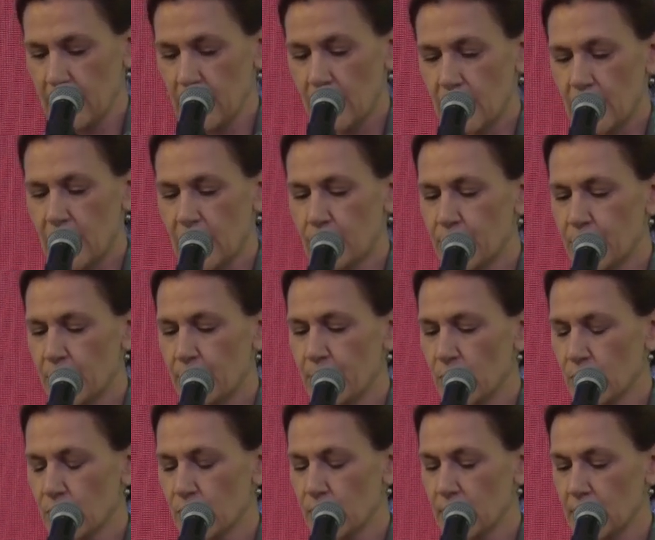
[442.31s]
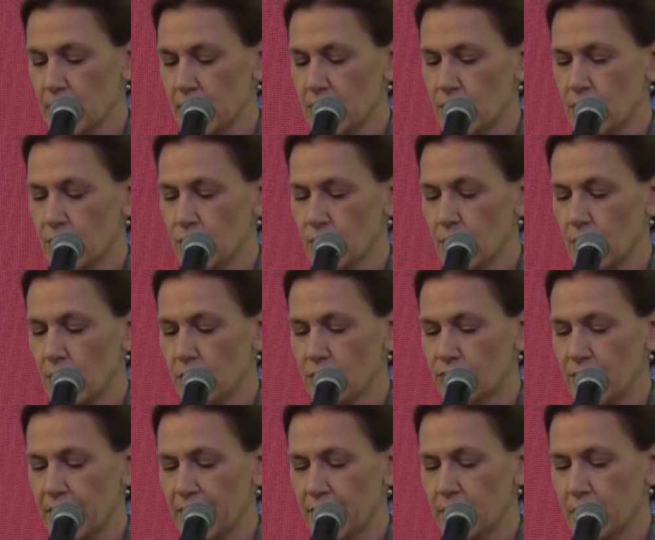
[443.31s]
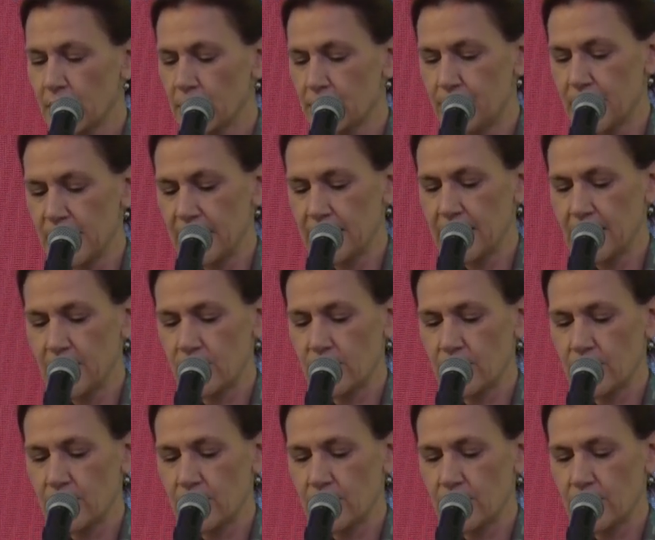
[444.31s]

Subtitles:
Our proposal is to hold regular meetings